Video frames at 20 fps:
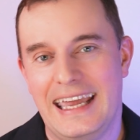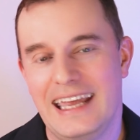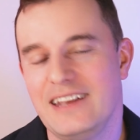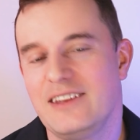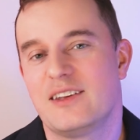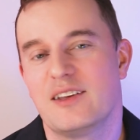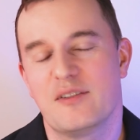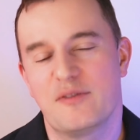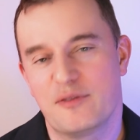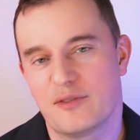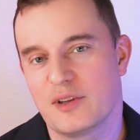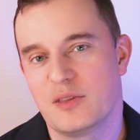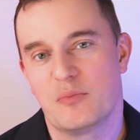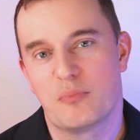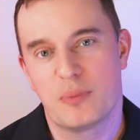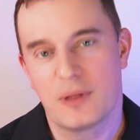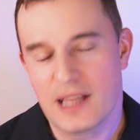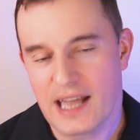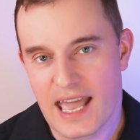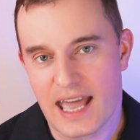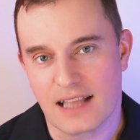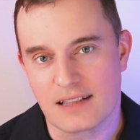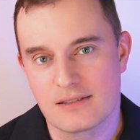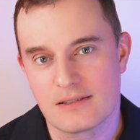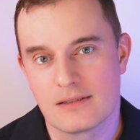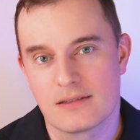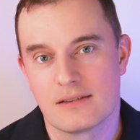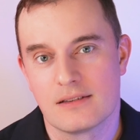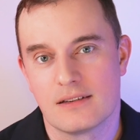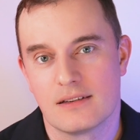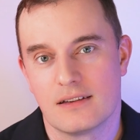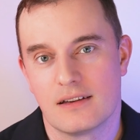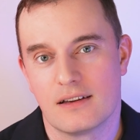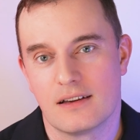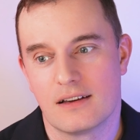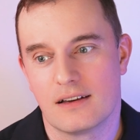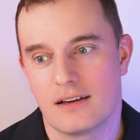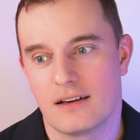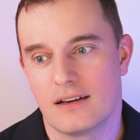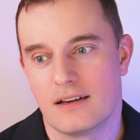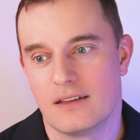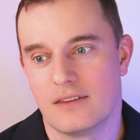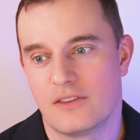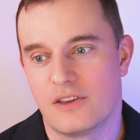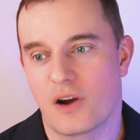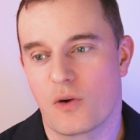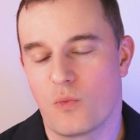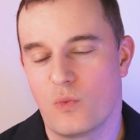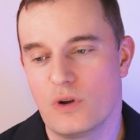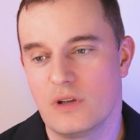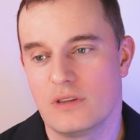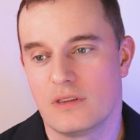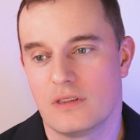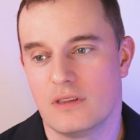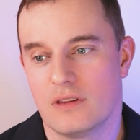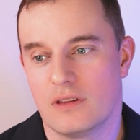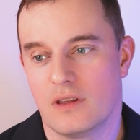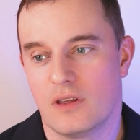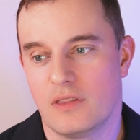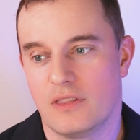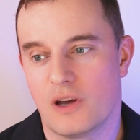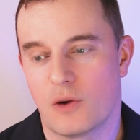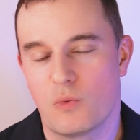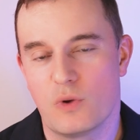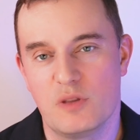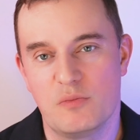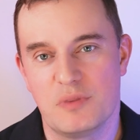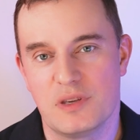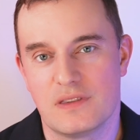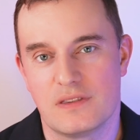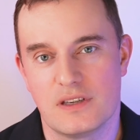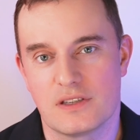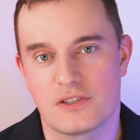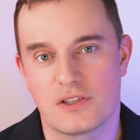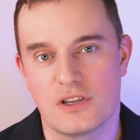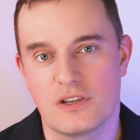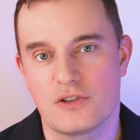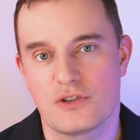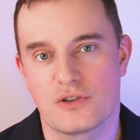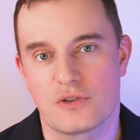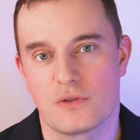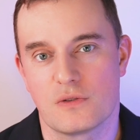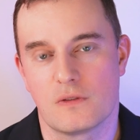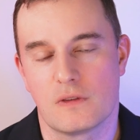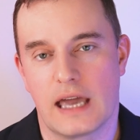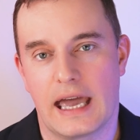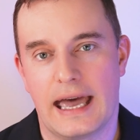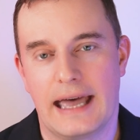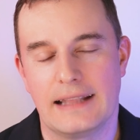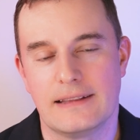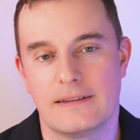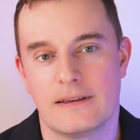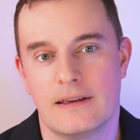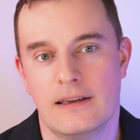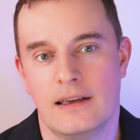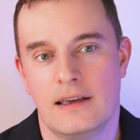in different plants there would be this issue that,